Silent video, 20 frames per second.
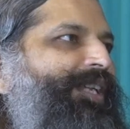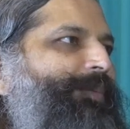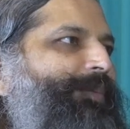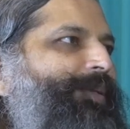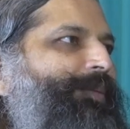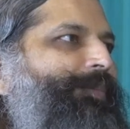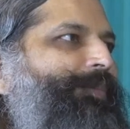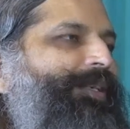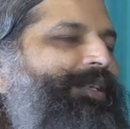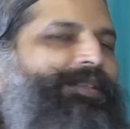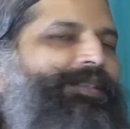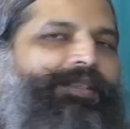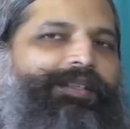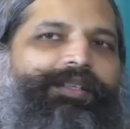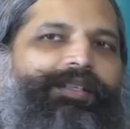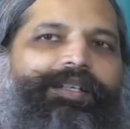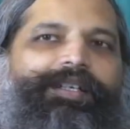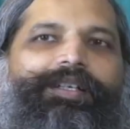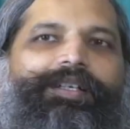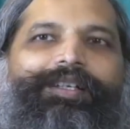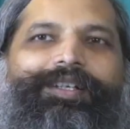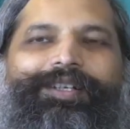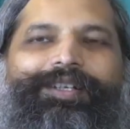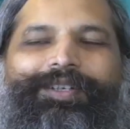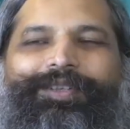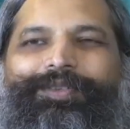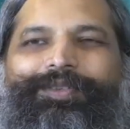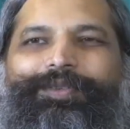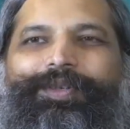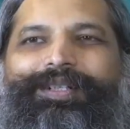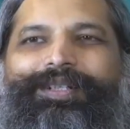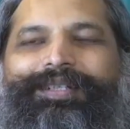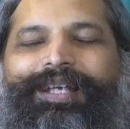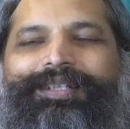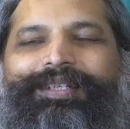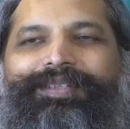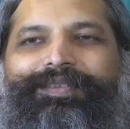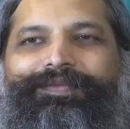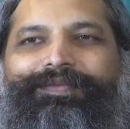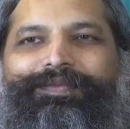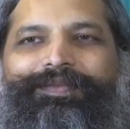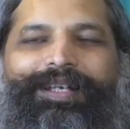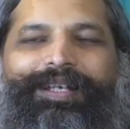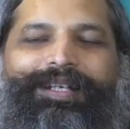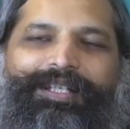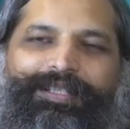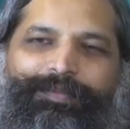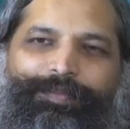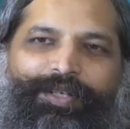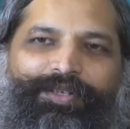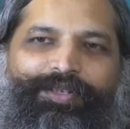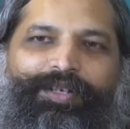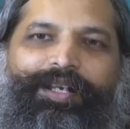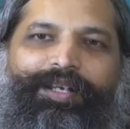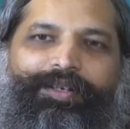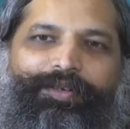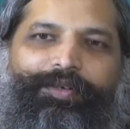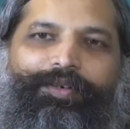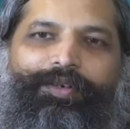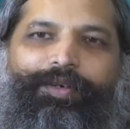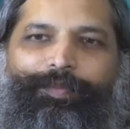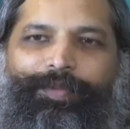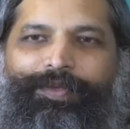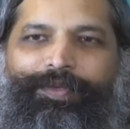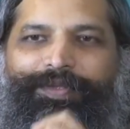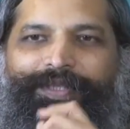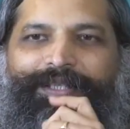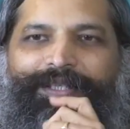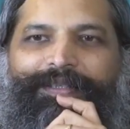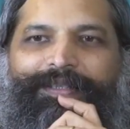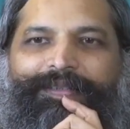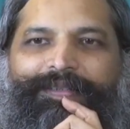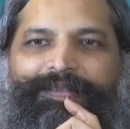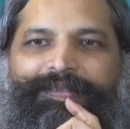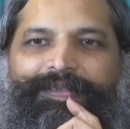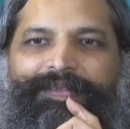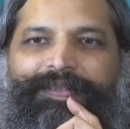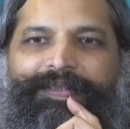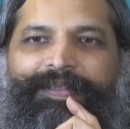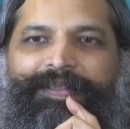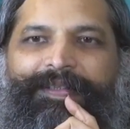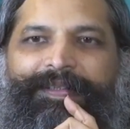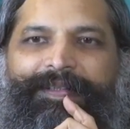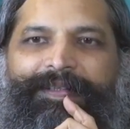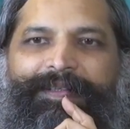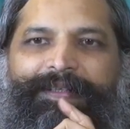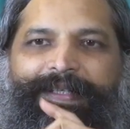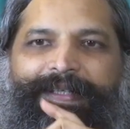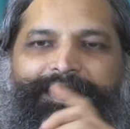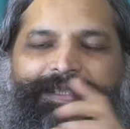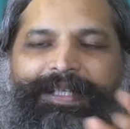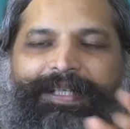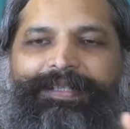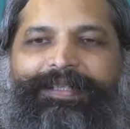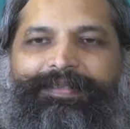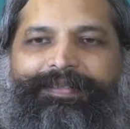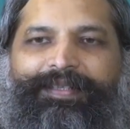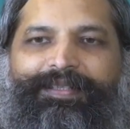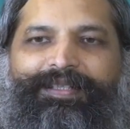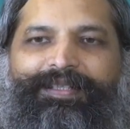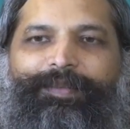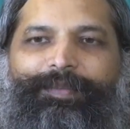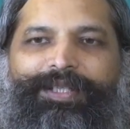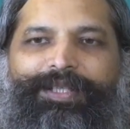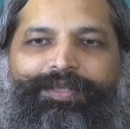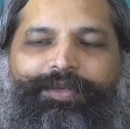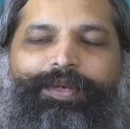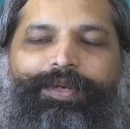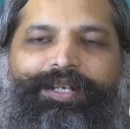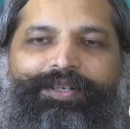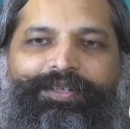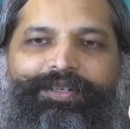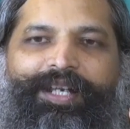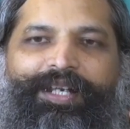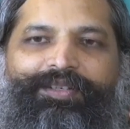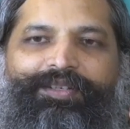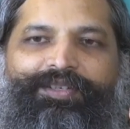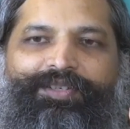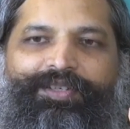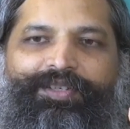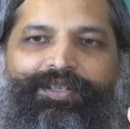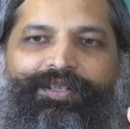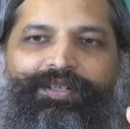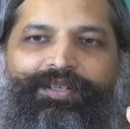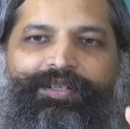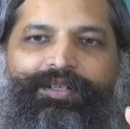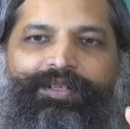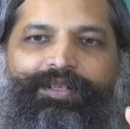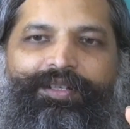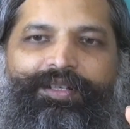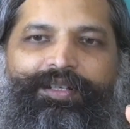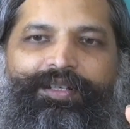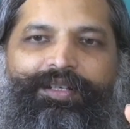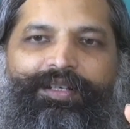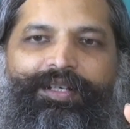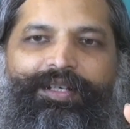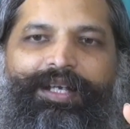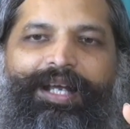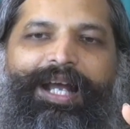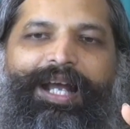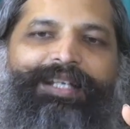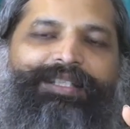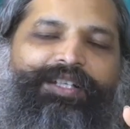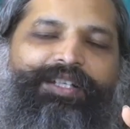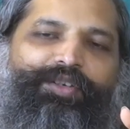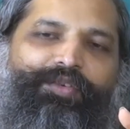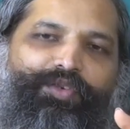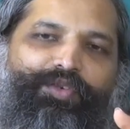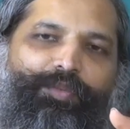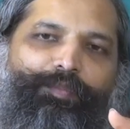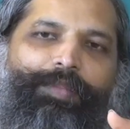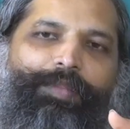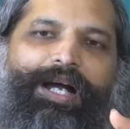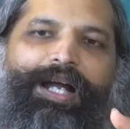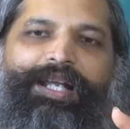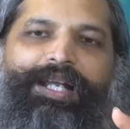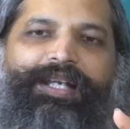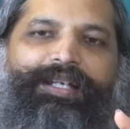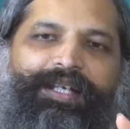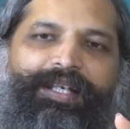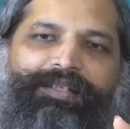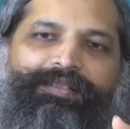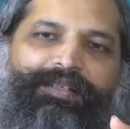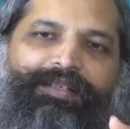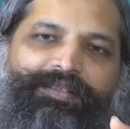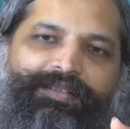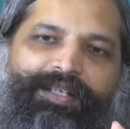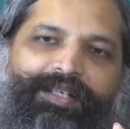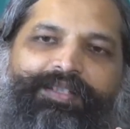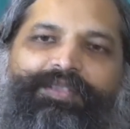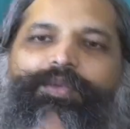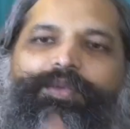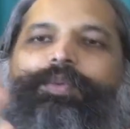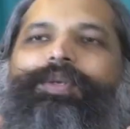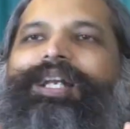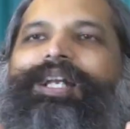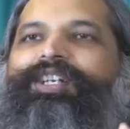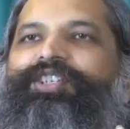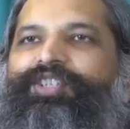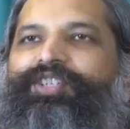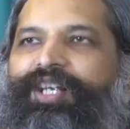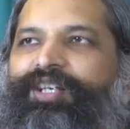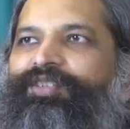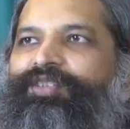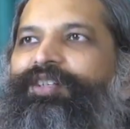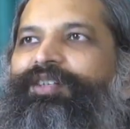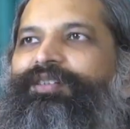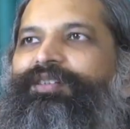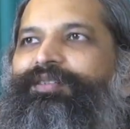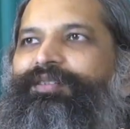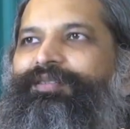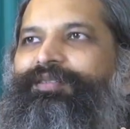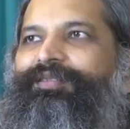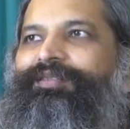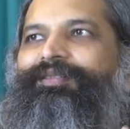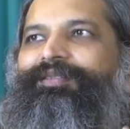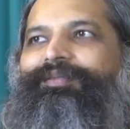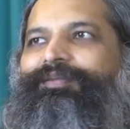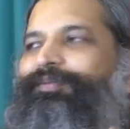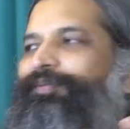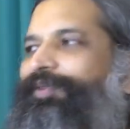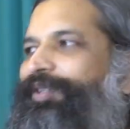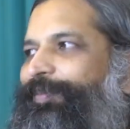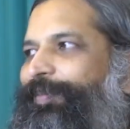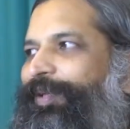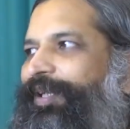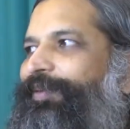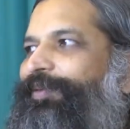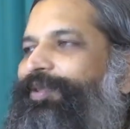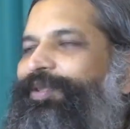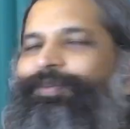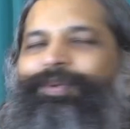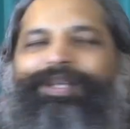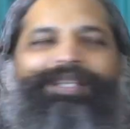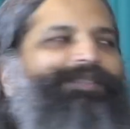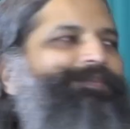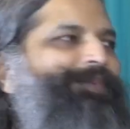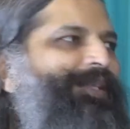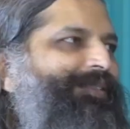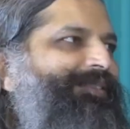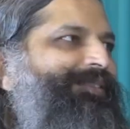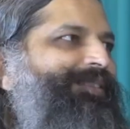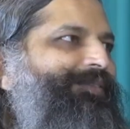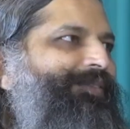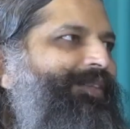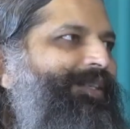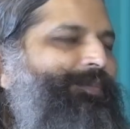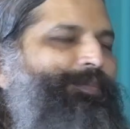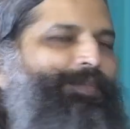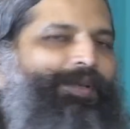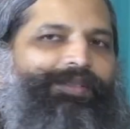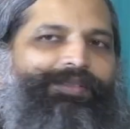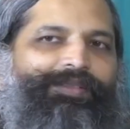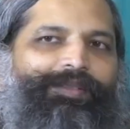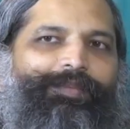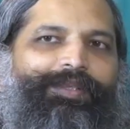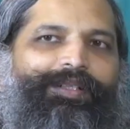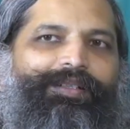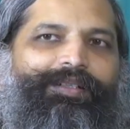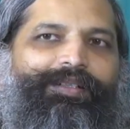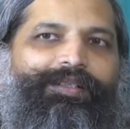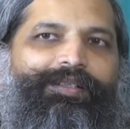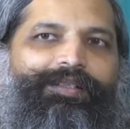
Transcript: capability. So it's as if, and especially in Europe, you see this, that the system is so entrenched. Either you have to buy an existing school and change it, which becomes too expensive or impossible,